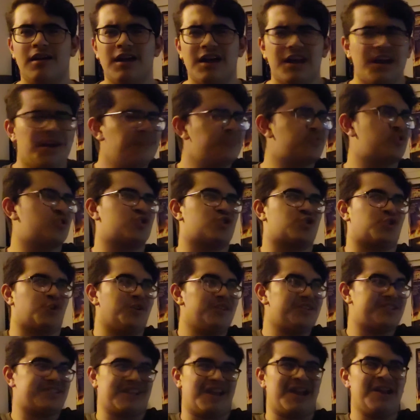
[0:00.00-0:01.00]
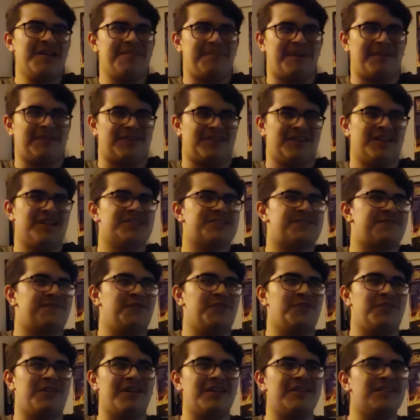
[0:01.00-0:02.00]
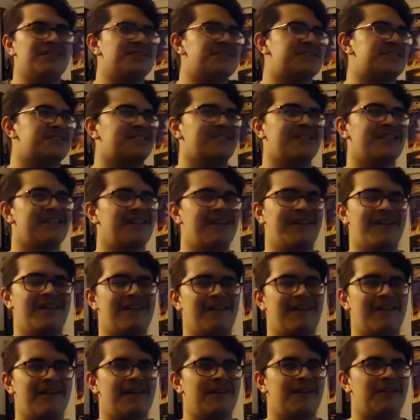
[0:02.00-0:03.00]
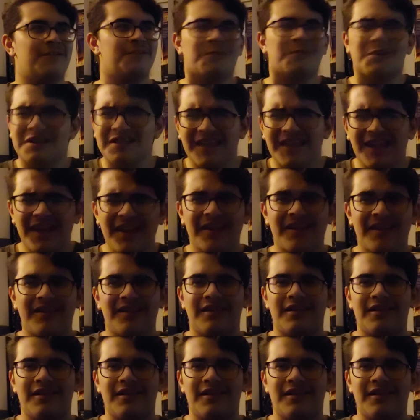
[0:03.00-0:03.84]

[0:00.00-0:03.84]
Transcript: And I'm stressed out about the next few years? Really?